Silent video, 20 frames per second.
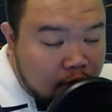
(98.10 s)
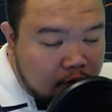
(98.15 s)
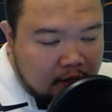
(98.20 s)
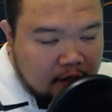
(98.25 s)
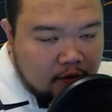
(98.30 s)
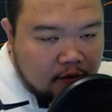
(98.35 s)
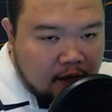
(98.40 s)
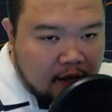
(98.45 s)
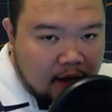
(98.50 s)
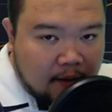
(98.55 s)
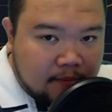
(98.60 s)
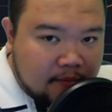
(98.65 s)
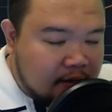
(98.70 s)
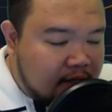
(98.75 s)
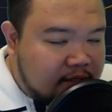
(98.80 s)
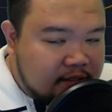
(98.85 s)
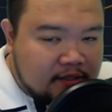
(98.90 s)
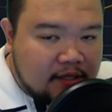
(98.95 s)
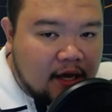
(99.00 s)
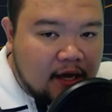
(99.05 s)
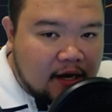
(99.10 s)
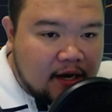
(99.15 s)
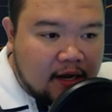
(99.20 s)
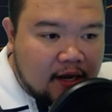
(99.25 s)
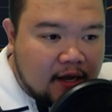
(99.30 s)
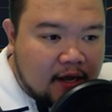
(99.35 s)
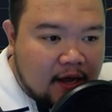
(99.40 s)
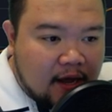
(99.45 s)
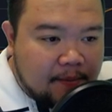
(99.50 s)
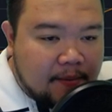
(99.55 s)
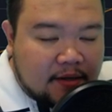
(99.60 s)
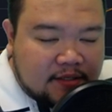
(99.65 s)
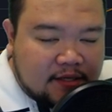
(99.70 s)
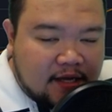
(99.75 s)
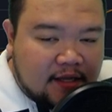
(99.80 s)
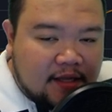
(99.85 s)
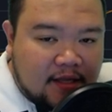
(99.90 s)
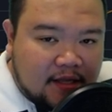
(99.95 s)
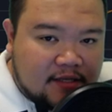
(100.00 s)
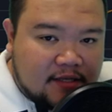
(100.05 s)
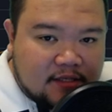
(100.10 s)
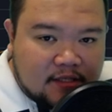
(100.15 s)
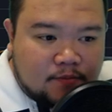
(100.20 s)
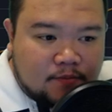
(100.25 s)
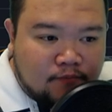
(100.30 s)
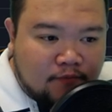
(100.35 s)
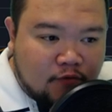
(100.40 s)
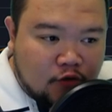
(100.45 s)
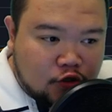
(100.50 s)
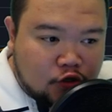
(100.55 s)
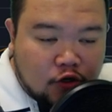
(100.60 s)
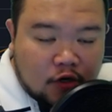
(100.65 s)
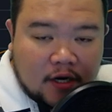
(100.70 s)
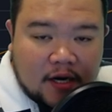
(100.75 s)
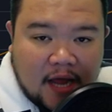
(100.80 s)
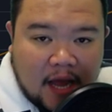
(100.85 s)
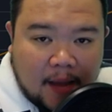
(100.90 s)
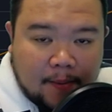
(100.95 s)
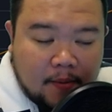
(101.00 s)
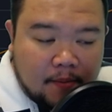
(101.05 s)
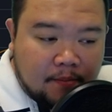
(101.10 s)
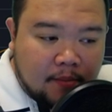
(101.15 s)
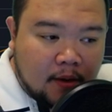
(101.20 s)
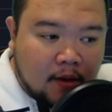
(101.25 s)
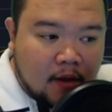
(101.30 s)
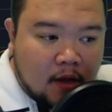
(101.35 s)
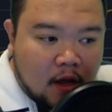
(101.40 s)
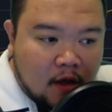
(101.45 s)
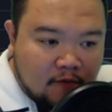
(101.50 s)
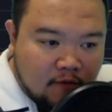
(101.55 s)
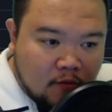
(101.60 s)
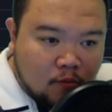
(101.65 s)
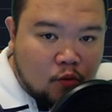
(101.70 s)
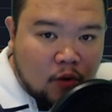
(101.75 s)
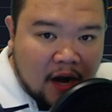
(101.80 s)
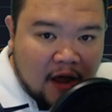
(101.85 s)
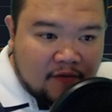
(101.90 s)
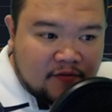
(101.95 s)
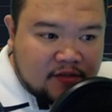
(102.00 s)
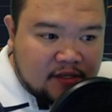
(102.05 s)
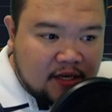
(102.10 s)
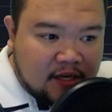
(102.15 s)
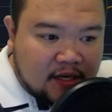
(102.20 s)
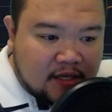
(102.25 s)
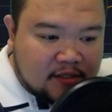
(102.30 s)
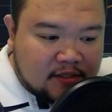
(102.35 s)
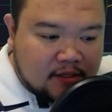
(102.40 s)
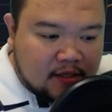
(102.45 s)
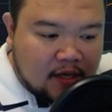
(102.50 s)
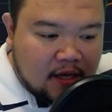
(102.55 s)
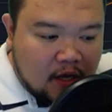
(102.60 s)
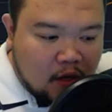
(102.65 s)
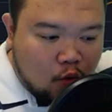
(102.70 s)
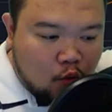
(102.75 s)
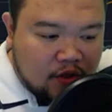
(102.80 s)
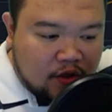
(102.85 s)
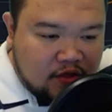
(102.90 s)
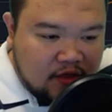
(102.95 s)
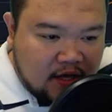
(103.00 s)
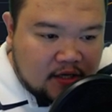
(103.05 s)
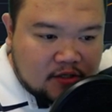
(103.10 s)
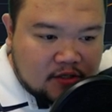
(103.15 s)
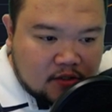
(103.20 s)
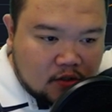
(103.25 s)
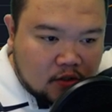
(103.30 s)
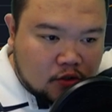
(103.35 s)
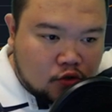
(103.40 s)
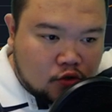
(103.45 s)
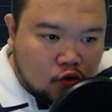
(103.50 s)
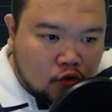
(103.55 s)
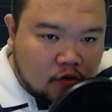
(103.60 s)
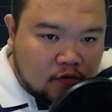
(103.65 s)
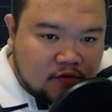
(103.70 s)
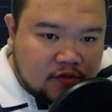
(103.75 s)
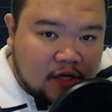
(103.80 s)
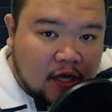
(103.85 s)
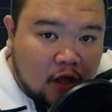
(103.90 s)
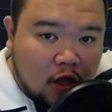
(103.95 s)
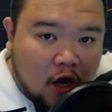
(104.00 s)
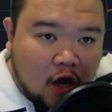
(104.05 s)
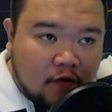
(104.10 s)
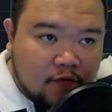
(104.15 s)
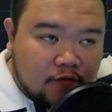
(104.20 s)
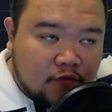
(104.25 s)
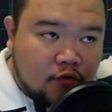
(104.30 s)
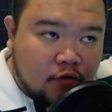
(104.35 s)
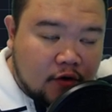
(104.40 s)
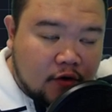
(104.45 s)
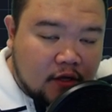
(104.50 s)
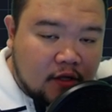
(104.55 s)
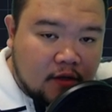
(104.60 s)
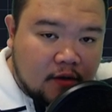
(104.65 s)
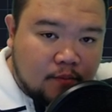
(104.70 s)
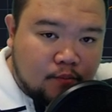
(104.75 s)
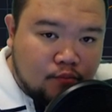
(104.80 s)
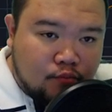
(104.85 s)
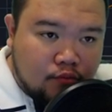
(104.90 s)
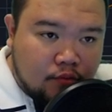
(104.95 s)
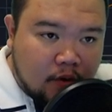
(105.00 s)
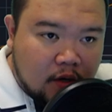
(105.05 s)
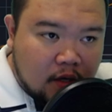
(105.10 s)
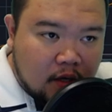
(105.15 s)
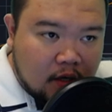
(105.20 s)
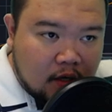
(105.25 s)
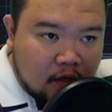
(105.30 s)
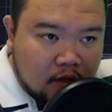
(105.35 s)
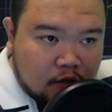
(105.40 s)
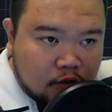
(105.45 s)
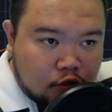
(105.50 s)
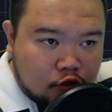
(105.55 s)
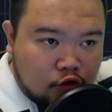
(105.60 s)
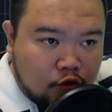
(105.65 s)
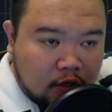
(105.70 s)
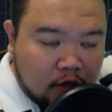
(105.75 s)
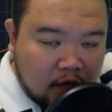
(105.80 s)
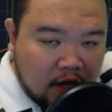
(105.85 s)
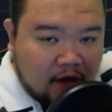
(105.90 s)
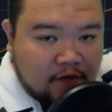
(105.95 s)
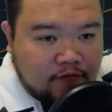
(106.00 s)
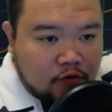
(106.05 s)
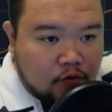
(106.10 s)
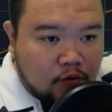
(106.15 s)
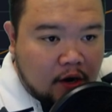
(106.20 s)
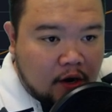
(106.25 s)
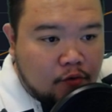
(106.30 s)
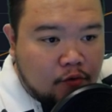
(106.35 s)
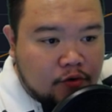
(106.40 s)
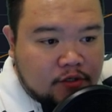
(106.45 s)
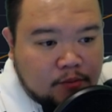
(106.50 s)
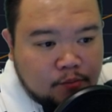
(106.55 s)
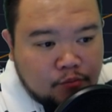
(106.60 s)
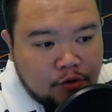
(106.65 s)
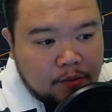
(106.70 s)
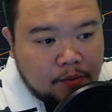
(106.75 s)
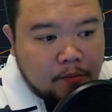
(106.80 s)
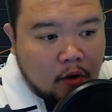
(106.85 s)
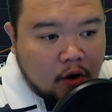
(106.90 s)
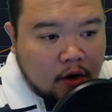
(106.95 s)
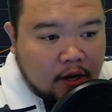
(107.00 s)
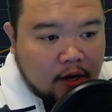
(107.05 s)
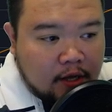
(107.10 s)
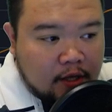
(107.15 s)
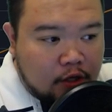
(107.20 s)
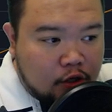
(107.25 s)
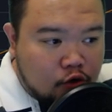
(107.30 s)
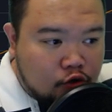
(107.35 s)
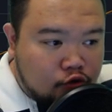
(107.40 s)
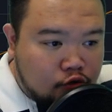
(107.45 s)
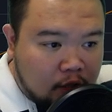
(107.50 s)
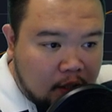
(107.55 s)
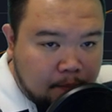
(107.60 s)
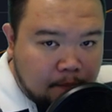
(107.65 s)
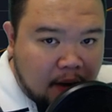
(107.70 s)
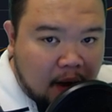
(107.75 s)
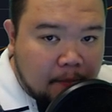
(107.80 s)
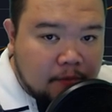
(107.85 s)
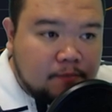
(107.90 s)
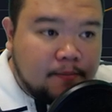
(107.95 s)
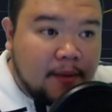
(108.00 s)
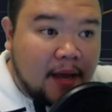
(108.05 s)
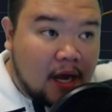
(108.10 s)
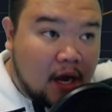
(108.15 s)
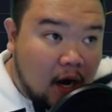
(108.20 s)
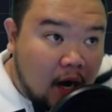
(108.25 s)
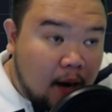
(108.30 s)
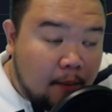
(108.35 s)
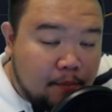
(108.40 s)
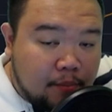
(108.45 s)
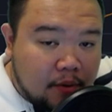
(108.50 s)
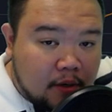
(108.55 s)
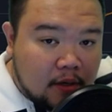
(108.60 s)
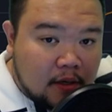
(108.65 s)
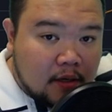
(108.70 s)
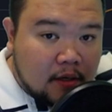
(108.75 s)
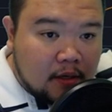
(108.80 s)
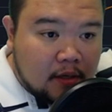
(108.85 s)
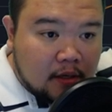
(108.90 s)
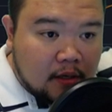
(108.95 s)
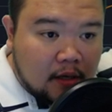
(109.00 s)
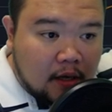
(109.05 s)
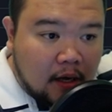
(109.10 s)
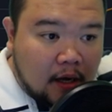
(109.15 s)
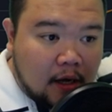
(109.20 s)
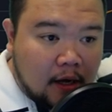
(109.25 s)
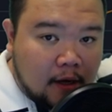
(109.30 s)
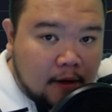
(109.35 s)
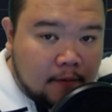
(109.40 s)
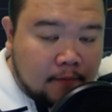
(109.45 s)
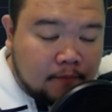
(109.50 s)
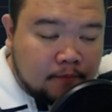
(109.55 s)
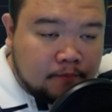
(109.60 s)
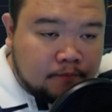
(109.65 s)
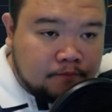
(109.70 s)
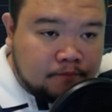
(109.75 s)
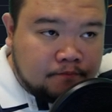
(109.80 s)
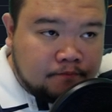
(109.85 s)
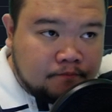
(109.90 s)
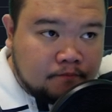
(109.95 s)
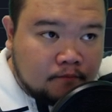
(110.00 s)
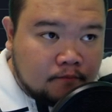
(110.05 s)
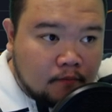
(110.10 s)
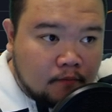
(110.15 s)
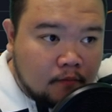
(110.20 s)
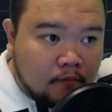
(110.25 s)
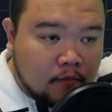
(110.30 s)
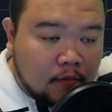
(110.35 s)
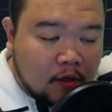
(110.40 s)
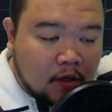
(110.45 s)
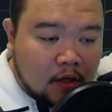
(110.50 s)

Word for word: hopefully, okay. I'm, this is not gonna. I'm not saying that this is for sure gonna happen, but from what I've seen is when things sort of sell off during the during after hours and pre-market, usually pops back up. Um,